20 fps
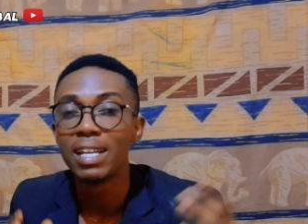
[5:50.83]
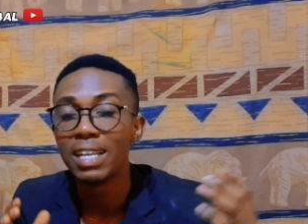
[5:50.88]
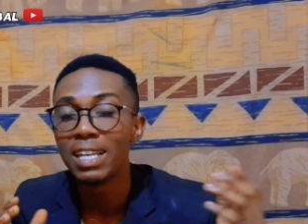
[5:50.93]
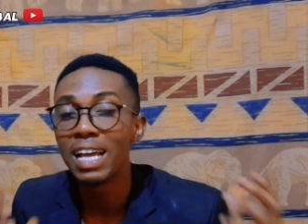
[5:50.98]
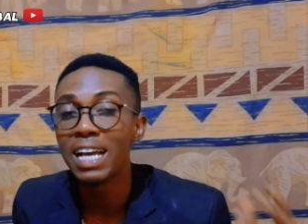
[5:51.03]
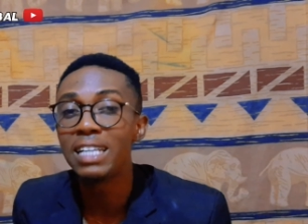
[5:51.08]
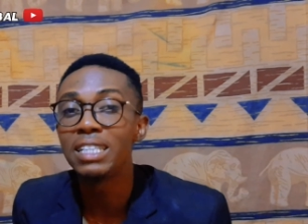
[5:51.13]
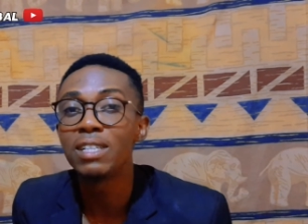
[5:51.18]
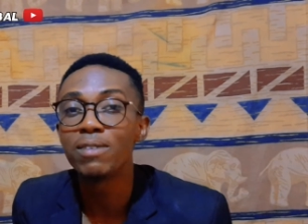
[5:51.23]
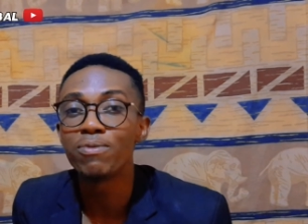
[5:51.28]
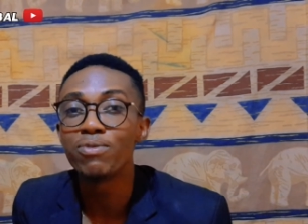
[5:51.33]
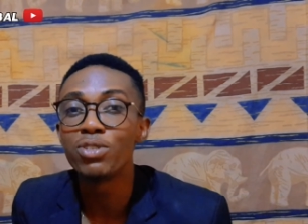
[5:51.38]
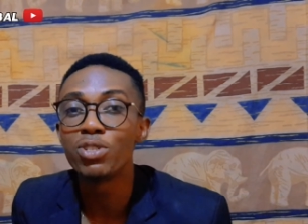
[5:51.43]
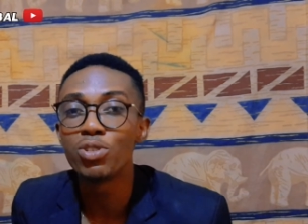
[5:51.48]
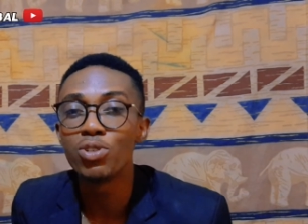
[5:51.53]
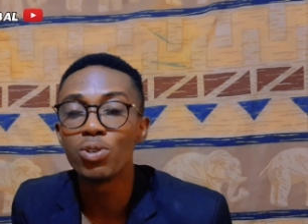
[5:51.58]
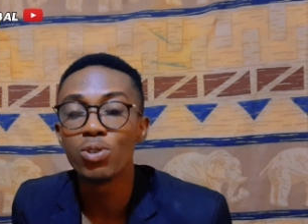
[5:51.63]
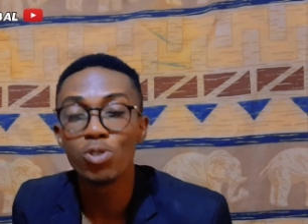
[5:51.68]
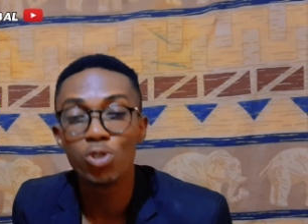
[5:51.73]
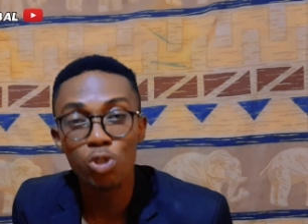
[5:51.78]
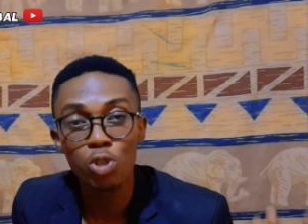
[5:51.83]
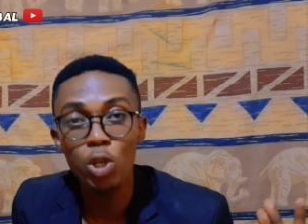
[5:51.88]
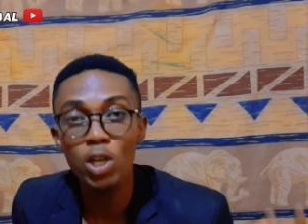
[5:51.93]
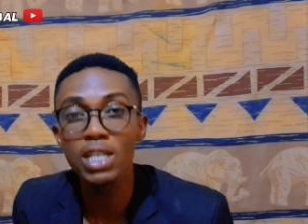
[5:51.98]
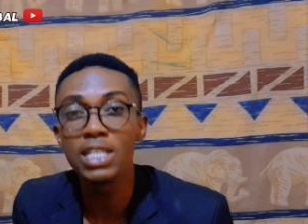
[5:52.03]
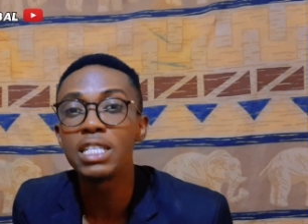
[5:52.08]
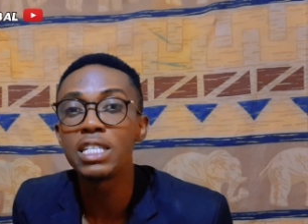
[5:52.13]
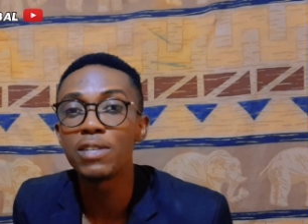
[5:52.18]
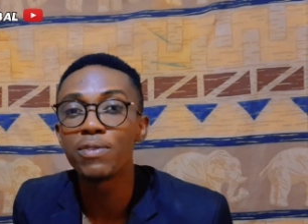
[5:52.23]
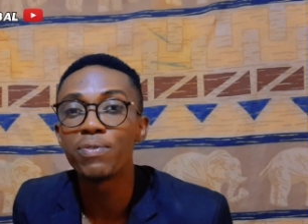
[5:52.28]
Like the video,
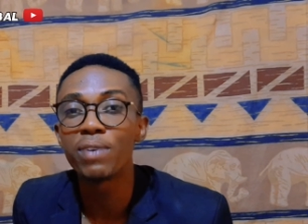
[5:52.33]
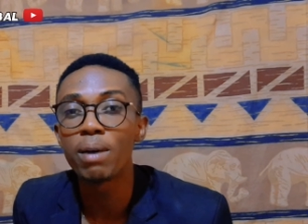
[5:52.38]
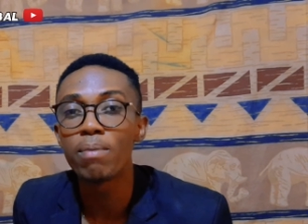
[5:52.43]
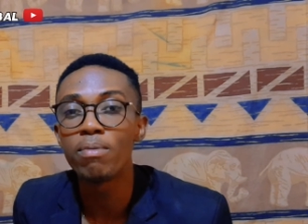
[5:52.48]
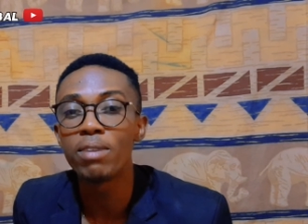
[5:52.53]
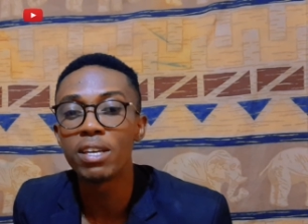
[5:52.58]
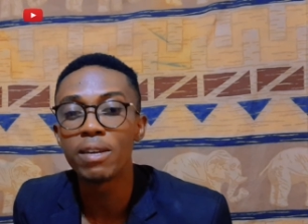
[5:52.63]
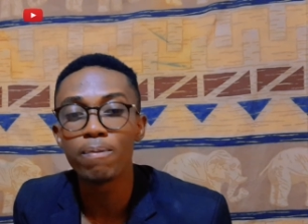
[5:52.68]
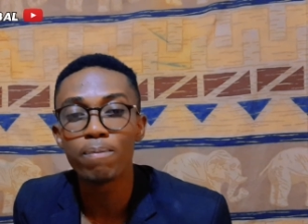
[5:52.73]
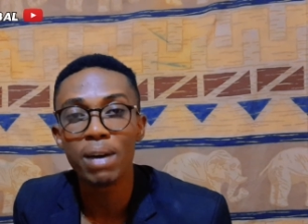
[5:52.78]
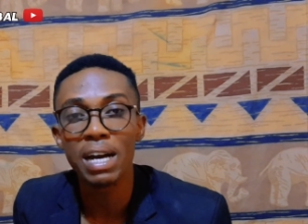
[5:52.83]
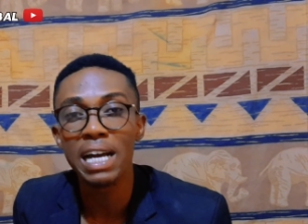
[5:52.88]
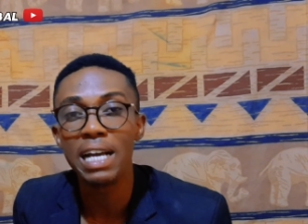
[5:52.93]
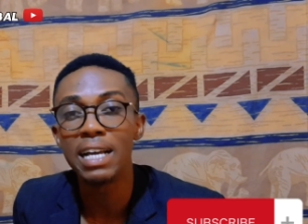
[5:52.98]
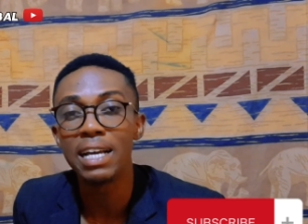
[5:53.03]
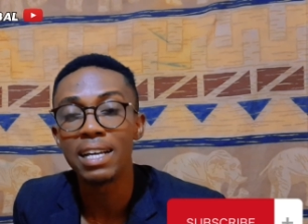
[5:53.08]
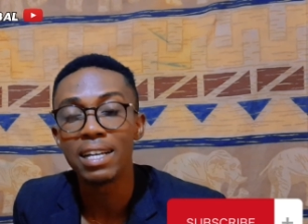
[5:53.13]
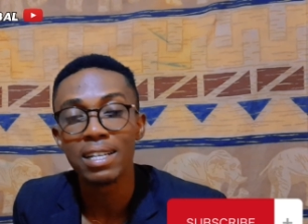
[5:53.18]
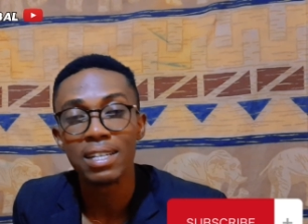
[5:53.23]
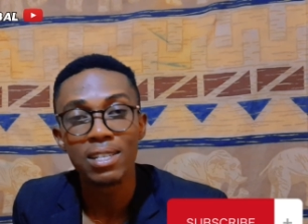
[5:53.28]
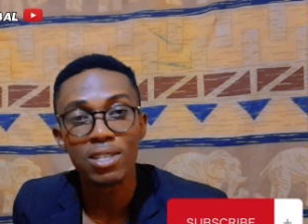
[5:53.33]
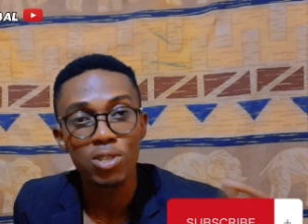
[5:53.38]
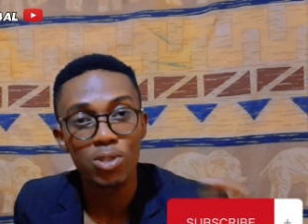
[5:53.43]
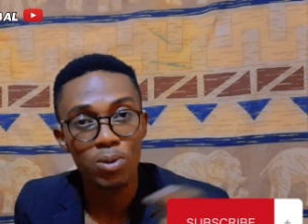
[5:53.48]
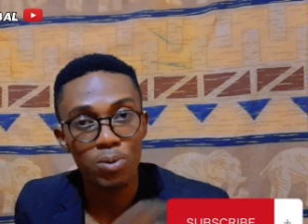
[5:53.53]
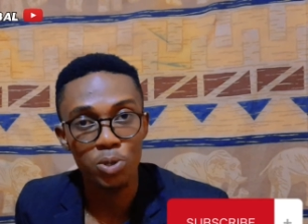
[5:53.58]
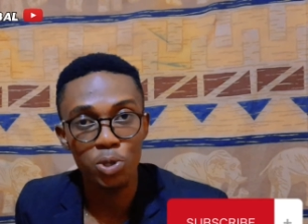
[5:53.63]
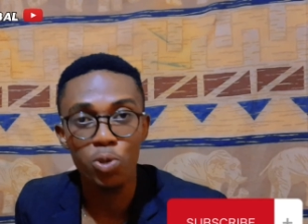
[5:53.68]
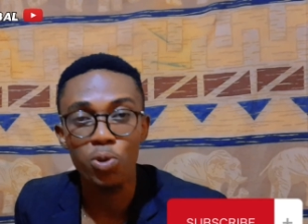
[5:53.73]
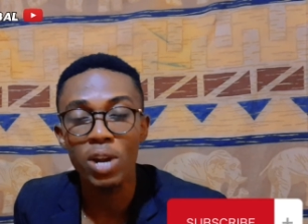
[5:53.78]
join this family by
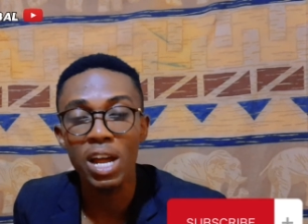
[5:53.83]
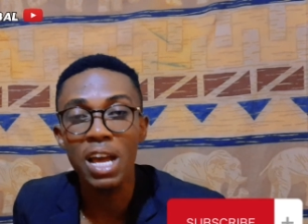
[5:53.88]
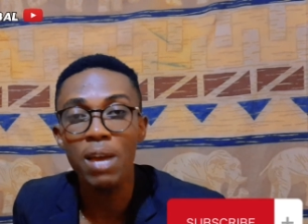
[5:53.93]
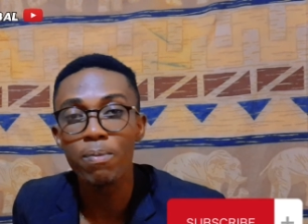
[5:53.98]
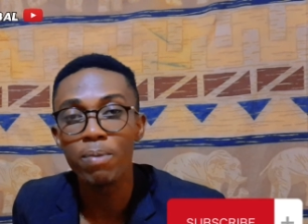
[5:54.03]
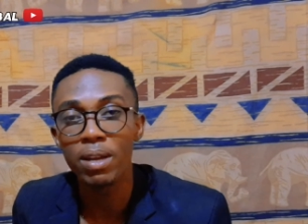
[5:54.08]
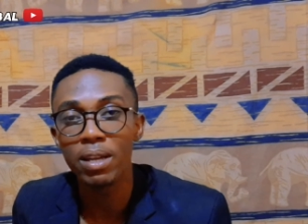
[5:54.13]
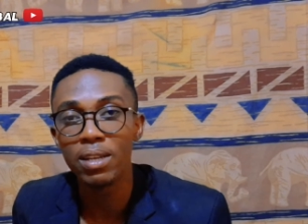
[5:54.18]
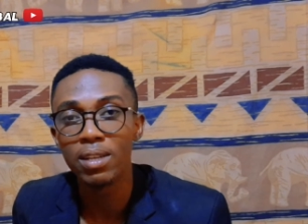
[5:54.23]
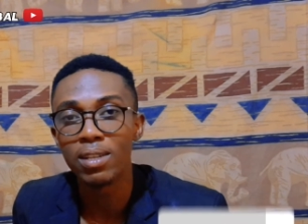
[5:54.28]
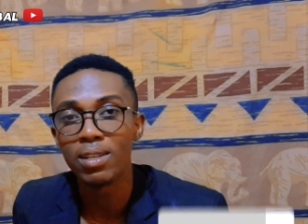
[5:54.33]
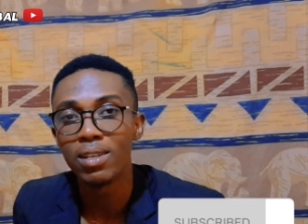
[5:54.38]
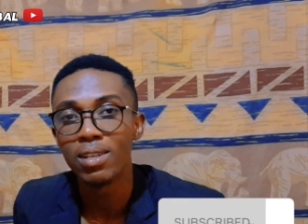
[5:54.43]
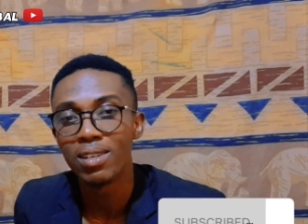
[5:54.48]
subscribing.